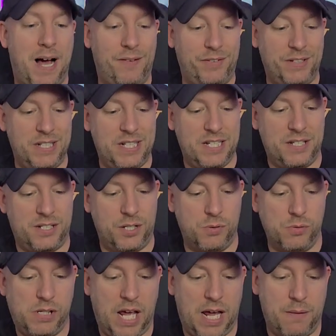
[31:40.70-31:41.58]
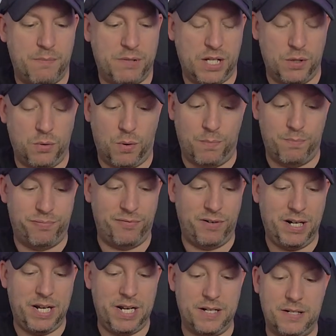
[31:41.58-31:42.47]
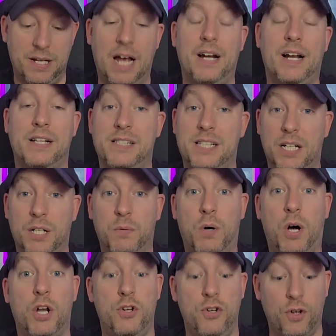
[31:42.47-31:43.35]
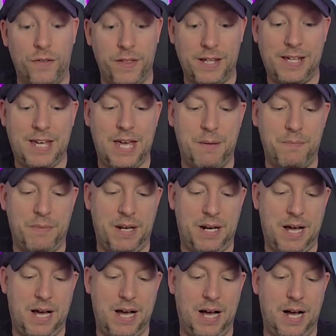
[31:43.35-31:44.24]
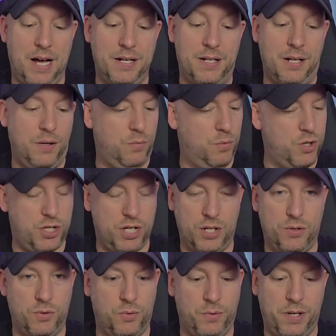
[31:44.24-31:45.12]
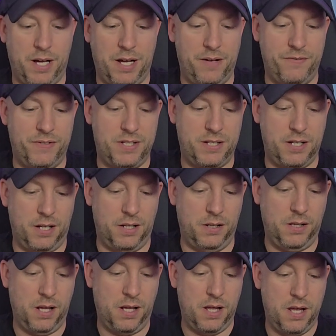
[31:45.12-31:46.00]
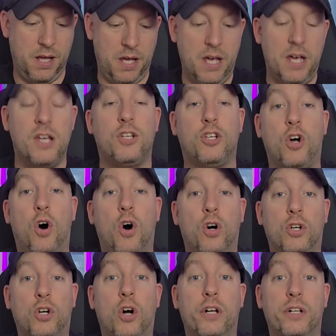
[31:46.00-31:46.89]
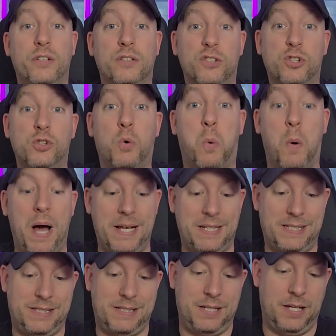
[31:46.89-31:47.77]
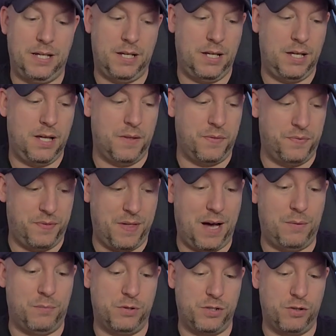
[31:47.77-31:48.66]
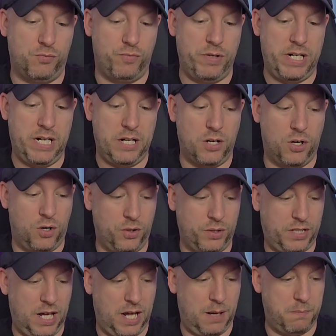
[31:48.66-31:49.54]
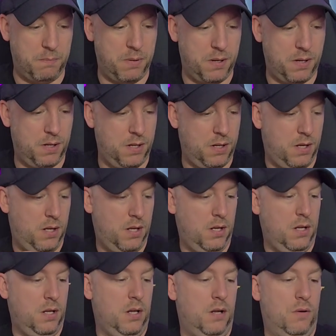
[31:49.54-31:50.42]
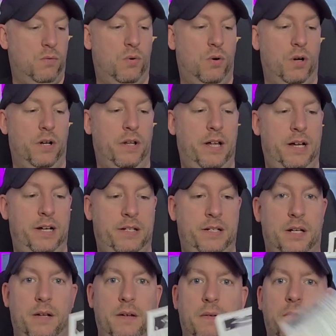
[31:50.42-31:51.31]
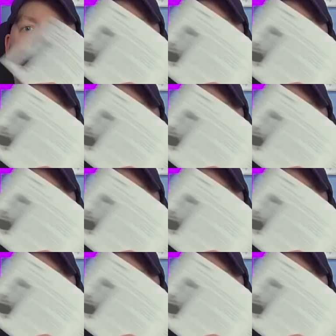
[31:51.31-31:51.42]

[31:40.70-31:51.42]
having these 2 games, and they were brilliant. And I tell you what, another game that I had, which I don't have still, Gargoyle's Quest. That was a really hard game. Well, look at